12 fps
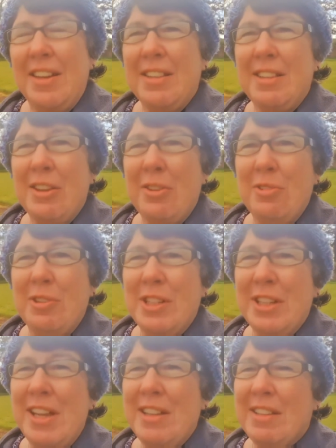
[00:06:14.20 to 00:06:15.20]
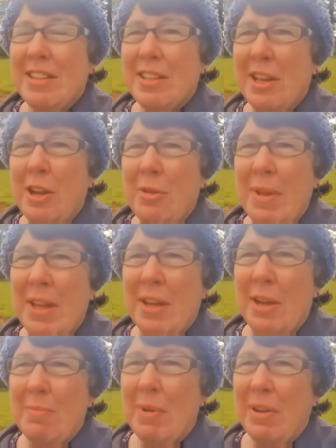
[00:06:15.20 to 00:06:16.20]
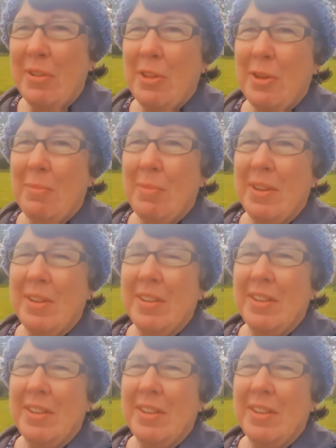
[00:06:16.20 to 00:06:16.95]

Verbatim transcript: And so Jesus coming among them,